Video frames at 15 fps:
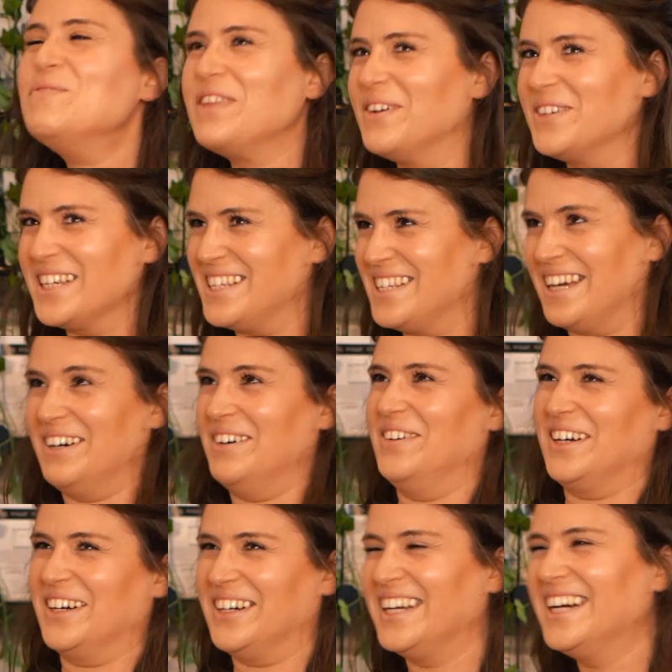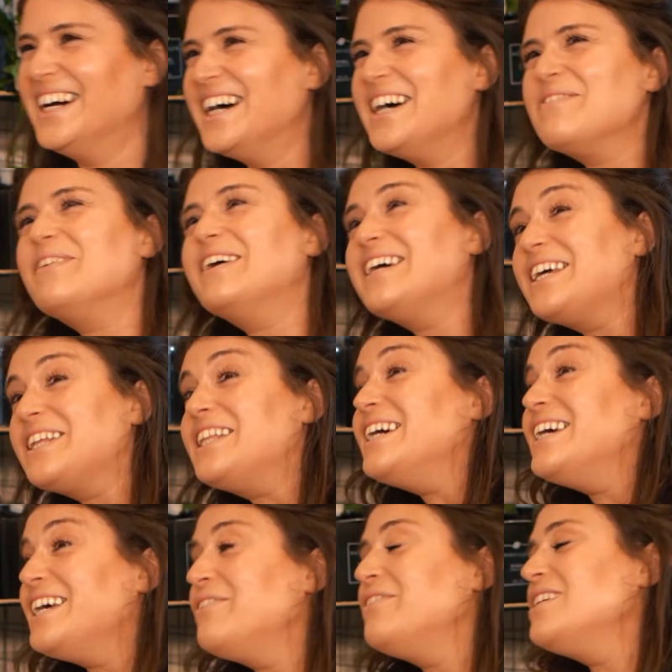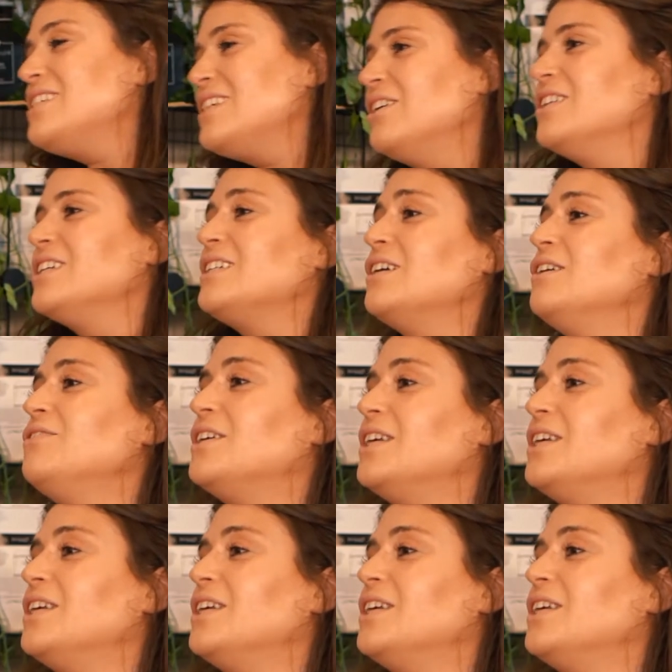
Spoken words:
gonna say, oh my God. But if you sit on the sofa and